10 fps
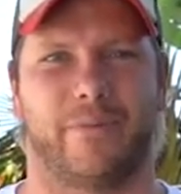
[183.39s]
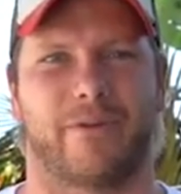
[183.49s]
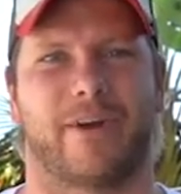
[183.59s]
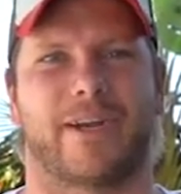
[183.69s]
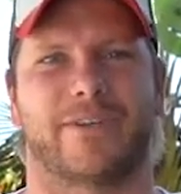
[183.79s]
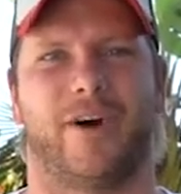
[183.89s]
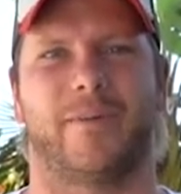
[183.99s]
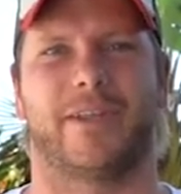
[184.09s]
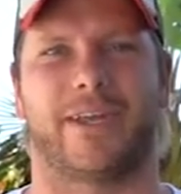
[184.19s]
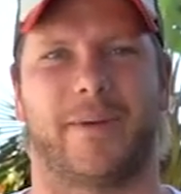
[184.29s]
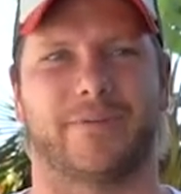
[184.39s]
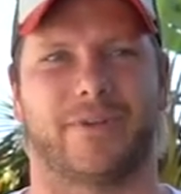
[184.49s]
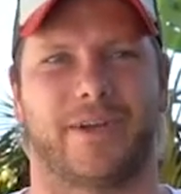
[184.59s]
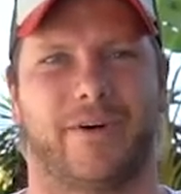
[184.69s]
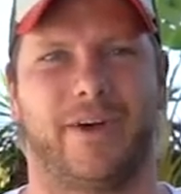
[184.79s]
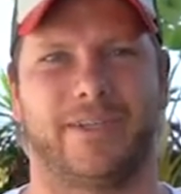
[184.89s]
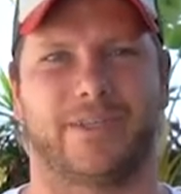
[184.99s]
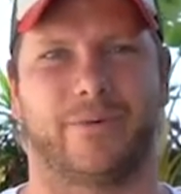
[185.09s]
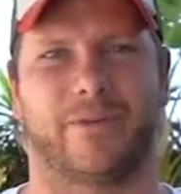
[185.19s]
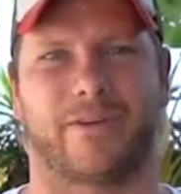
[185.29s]
We run a timer that comes on at night,
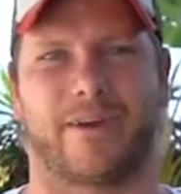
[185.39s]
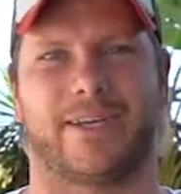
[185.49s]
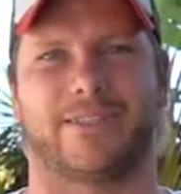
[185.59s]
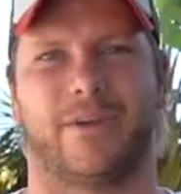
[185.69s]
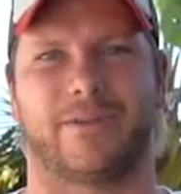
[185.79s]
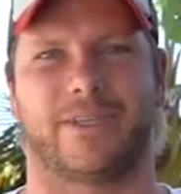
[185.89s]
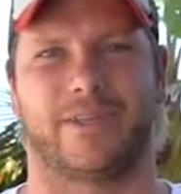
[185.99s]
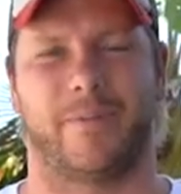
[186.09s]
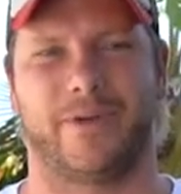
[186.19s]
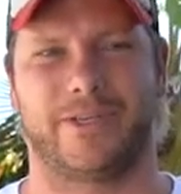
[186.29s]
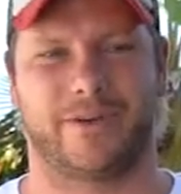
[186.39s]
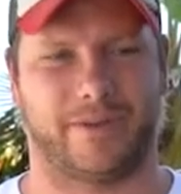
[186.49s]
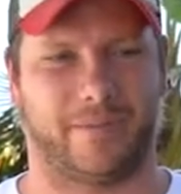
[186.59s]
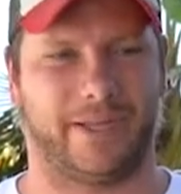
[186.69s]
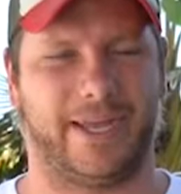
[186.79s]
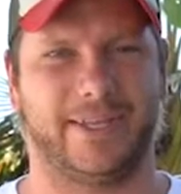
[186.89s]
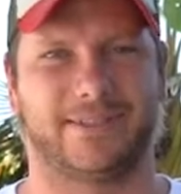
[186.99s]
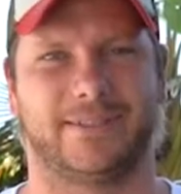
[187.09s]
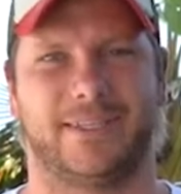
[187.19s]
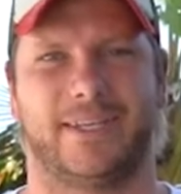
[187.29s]
so all the grass soaks in the moisture and the
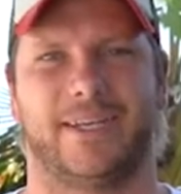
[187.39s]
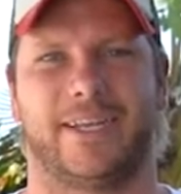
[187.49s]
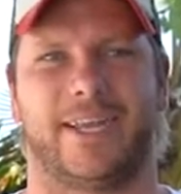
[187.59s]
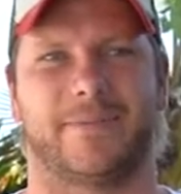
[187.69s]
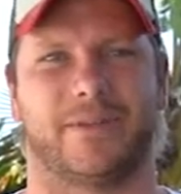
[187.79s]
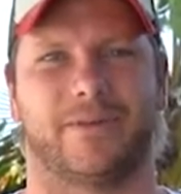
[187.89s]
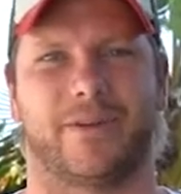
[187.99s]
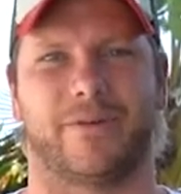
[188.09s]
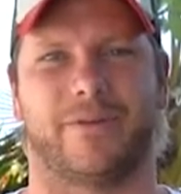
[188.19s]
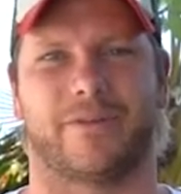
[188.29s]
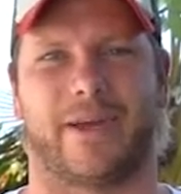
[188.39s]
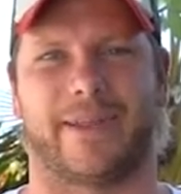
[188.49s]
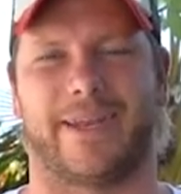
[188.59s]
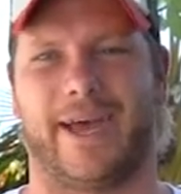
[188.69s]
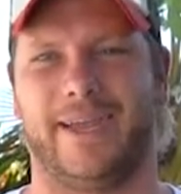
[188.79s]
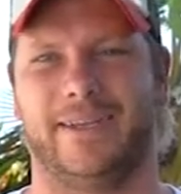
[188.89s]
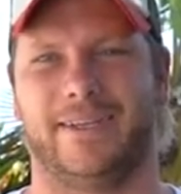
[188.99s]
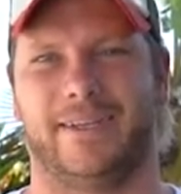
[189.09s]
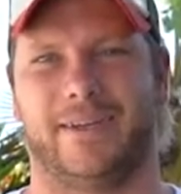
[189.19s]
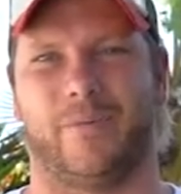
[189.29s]
plants. Keeps it looking good throughout the day.
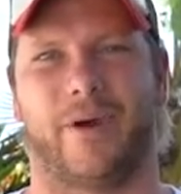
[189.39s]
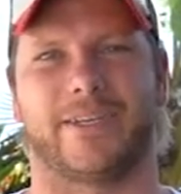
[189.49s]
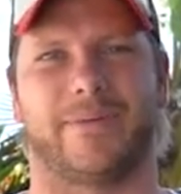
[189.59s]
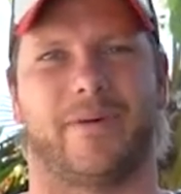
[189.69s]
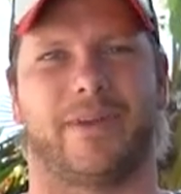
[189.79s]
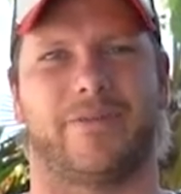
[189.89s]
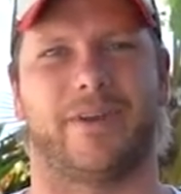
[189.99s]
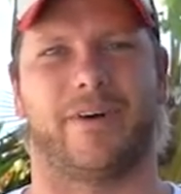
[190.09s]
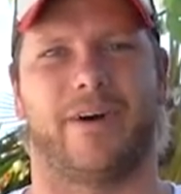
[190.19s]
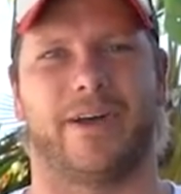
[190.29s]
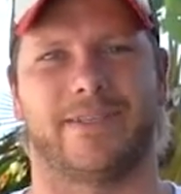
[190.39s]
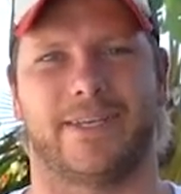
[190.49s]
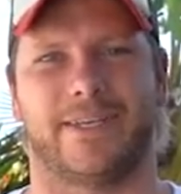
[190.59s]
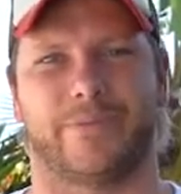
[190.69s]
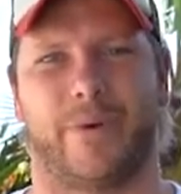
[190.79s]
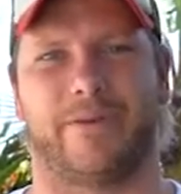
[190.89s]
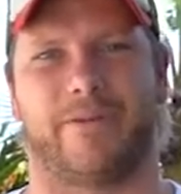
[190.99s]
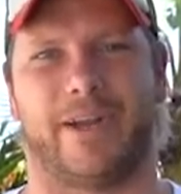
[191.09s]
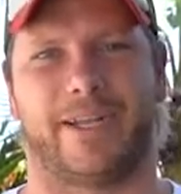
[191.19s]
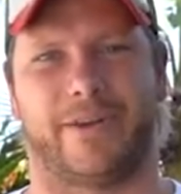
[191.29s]
One tip I'll give you guys is when
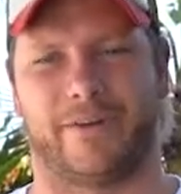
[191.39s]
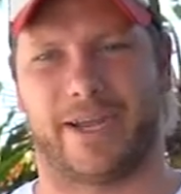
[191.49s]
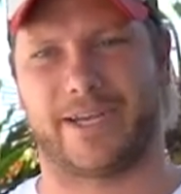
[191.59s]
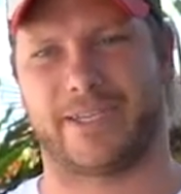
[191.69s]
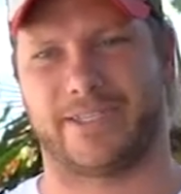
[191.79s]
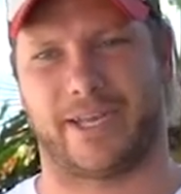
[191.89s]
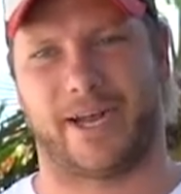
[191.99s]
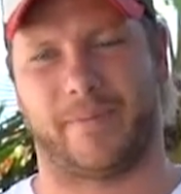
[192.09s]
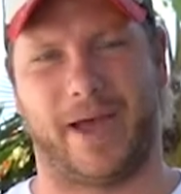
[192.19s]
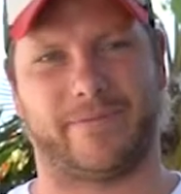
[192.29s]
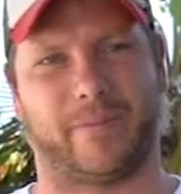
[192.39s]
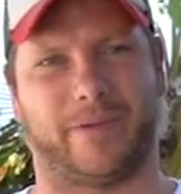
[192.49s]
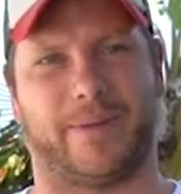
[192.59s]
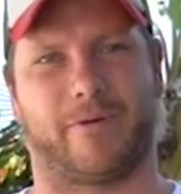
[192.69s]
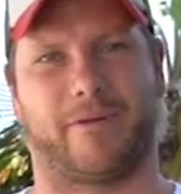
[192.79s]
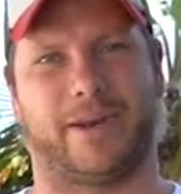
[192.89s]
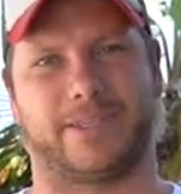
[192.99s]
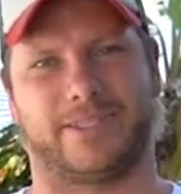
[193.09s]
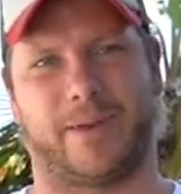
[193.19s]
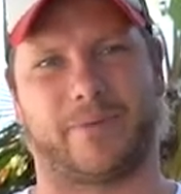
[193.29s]
running an irrigation setup, have your plumber run
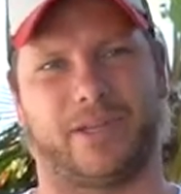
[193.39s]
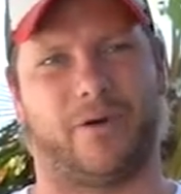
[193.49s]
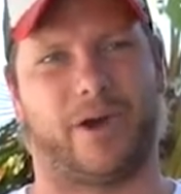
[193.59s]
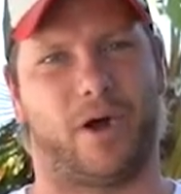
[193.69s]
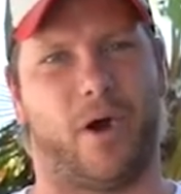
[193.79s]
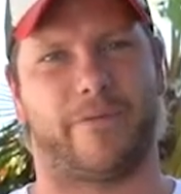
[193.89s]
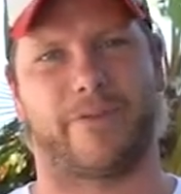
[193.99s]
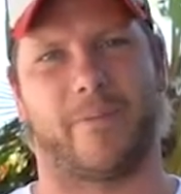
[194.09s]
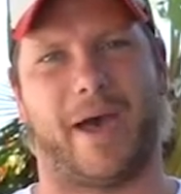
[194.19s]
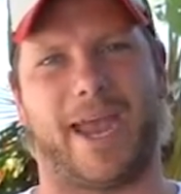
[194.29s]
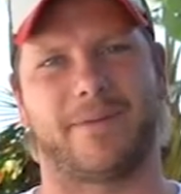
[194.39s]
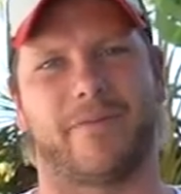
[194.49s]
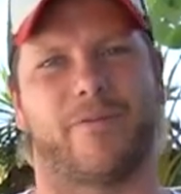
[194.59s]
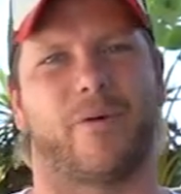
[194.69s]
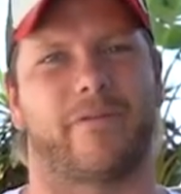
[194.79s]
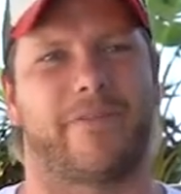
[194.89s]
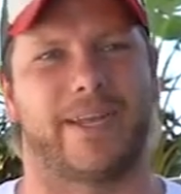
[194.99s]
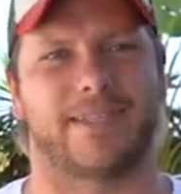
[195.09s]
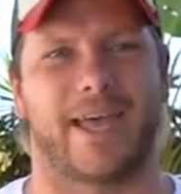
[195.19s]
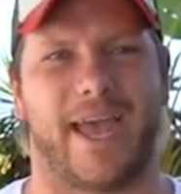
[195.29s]
a separate line off the main before it
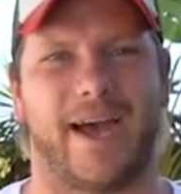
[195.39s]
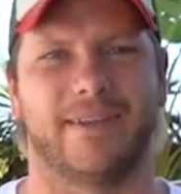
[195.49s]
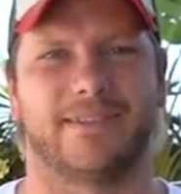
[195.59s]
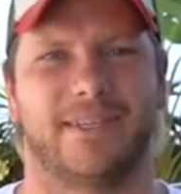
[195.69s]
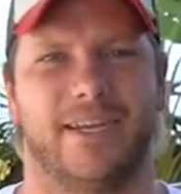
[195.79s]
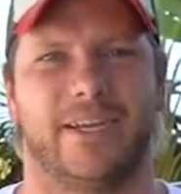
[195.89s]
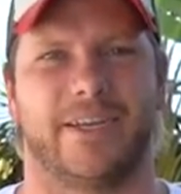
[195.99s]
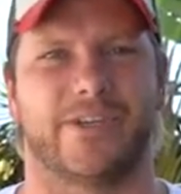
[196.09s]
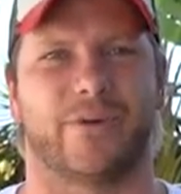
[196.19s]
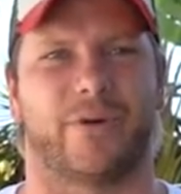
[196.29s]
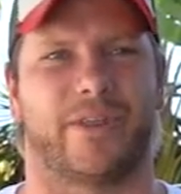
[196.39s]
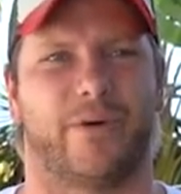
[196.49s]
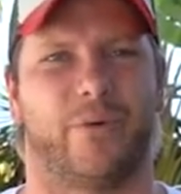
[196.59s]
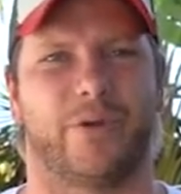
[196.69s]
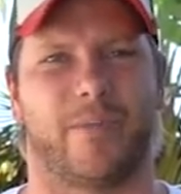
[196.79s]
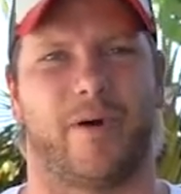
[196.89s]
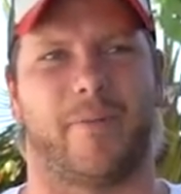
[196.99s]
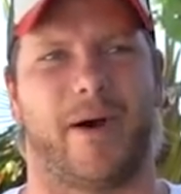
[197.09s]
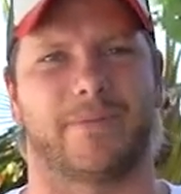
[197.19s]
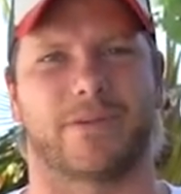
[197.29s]
feeds the house, ensuring that all your
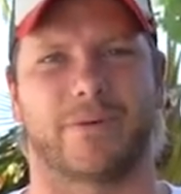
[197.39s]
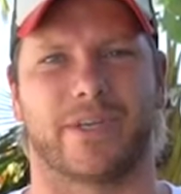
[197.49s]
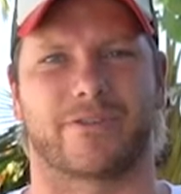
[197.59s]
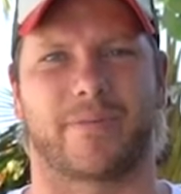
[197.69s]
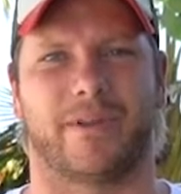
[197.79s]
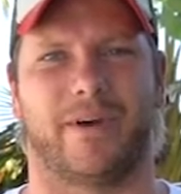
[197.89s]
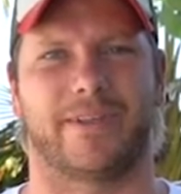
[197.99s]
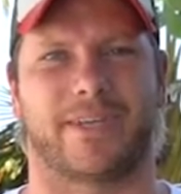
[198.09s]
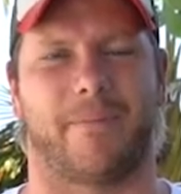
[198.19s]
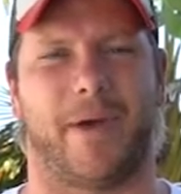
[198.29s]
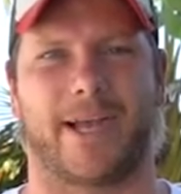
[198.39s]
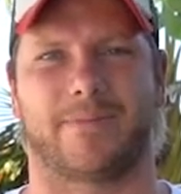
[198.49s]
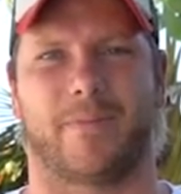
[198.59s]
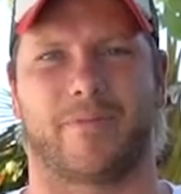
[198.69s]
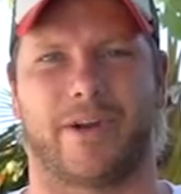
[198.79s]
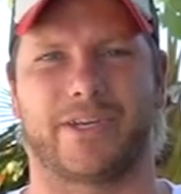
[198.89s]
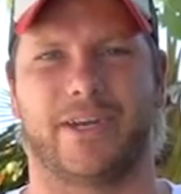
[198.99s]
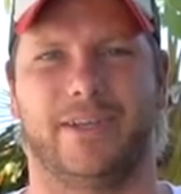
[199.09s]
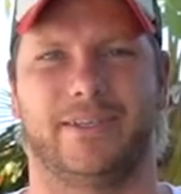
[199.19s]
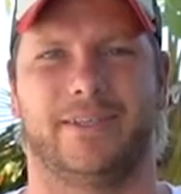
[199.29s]
pop-ups and all your dripper lines get maximum pressure.
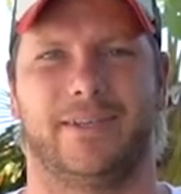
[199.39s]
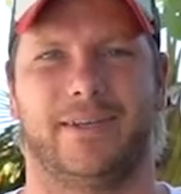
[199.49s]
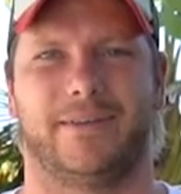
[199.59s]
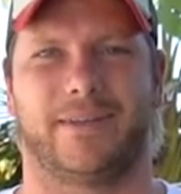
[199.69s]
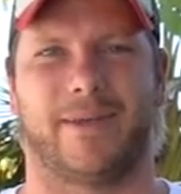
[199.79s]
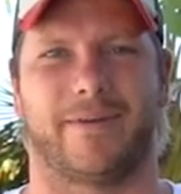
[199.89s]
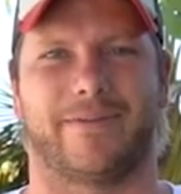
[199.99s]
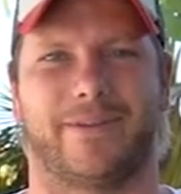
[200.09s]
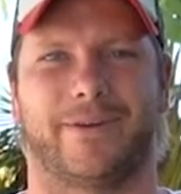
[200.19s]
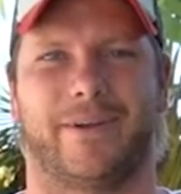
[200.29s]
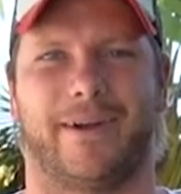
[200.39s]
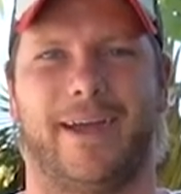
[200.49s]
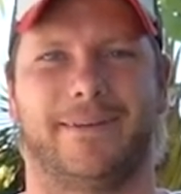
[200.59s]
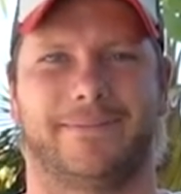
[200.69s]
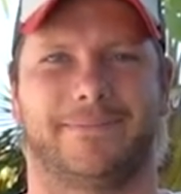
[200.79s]
Keep everything looking great.